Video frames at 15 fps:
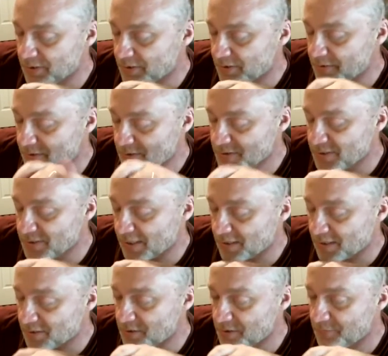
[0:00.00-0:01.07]
in the
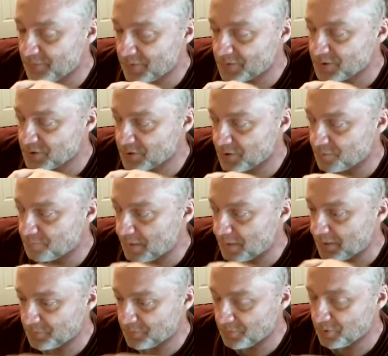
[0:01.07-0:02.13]
second edition of
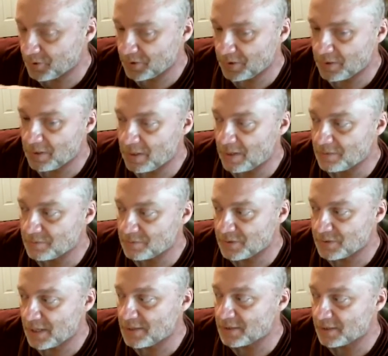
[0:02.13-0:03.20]
my book. I
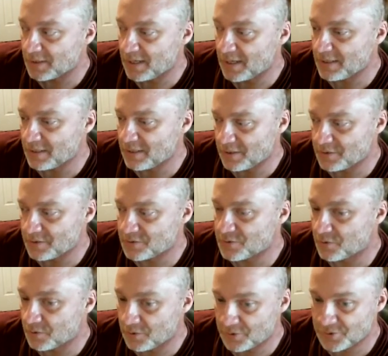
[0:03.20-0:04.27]
dedicated it
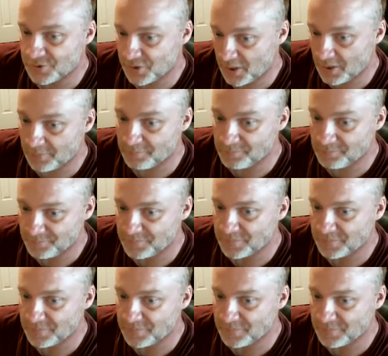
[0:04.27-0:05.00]
to her son.